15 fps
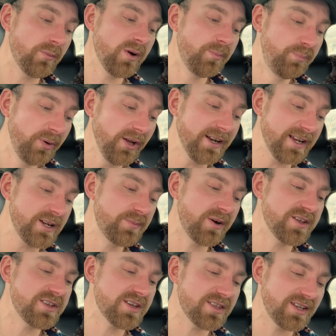were bullied
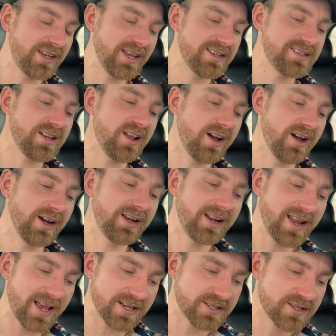by the other kids in her
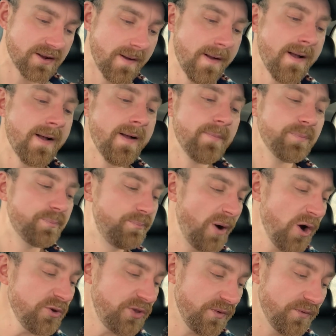class.
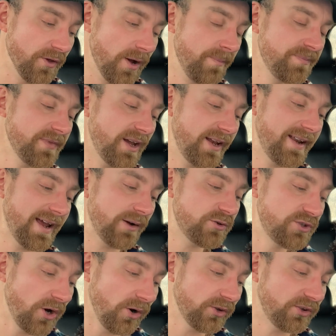Both of them are now
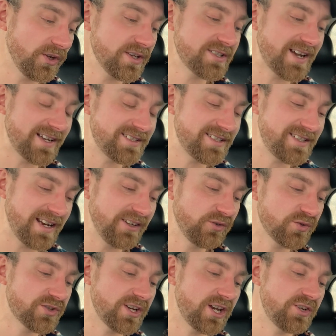doctors at a
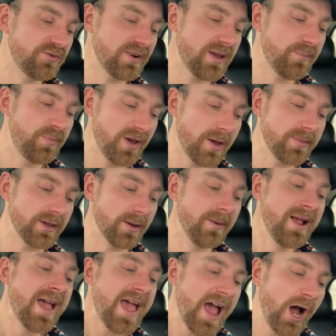dental surgery in
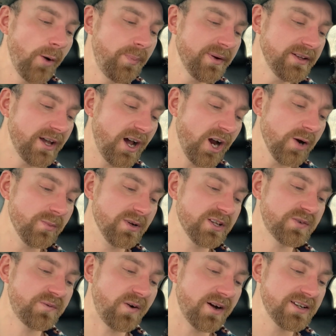Birmingham, helping the
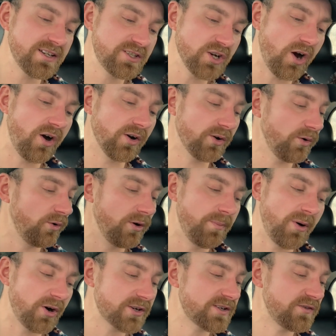homeless find a dog or a
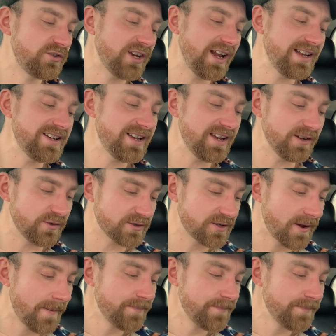box of jelly deals.